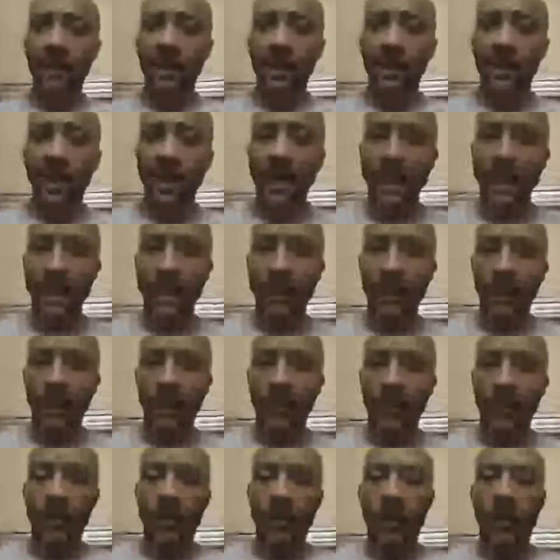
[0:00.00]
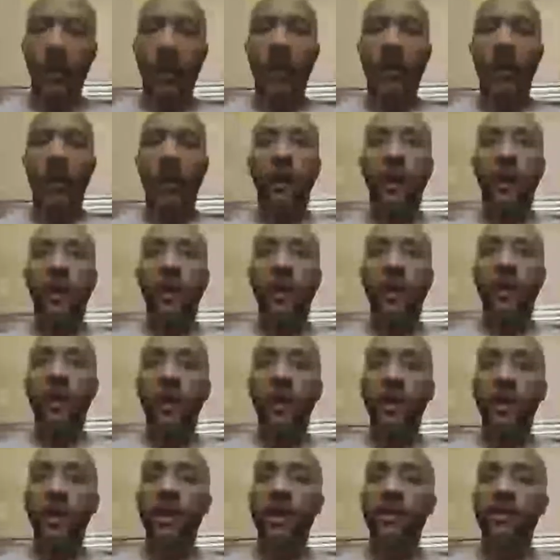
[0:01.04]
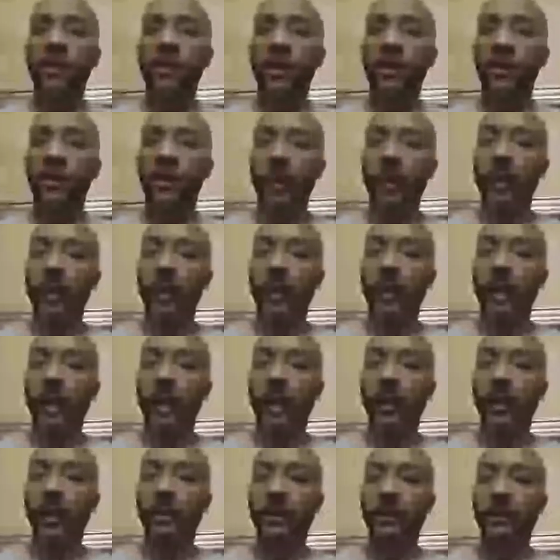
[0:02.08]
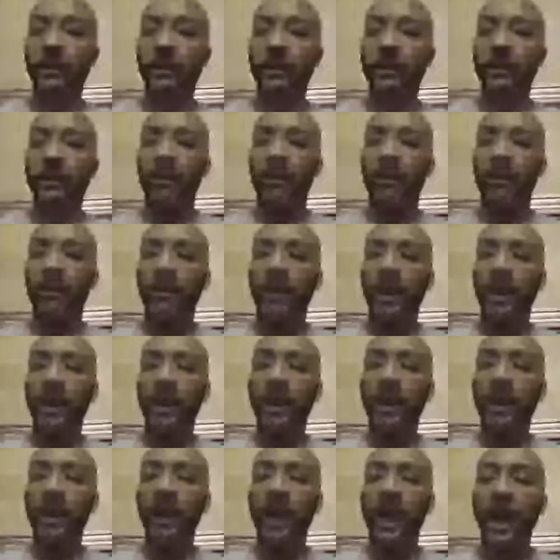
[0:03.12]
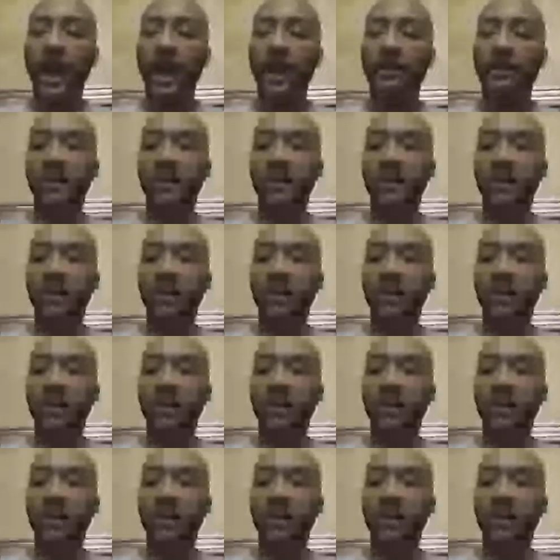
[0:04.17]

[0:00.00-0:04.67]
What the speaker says: down. Or he's going to realize that he has to do